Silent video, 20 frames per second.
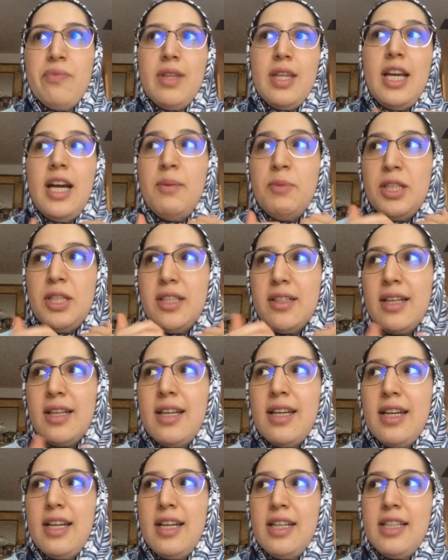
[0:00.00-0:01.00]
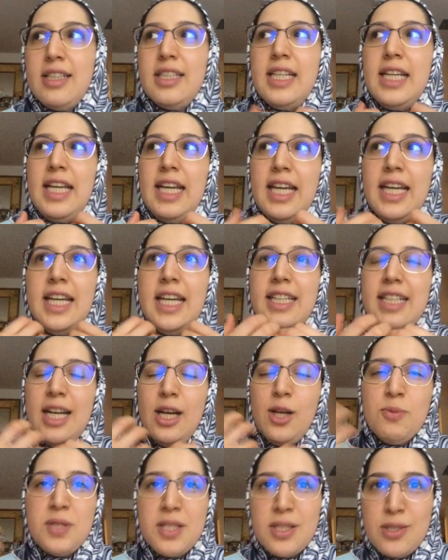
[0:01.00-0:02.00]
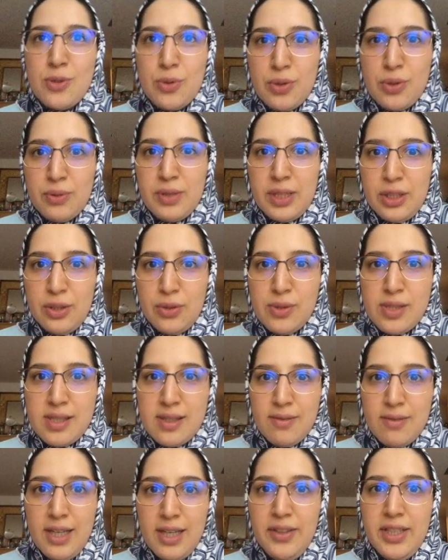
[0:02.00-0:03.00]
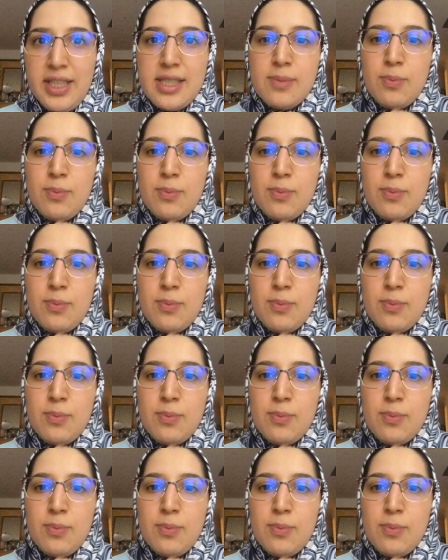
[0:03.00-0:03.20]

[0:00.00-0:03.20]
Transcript: I mean, it helps us to reduce the variance,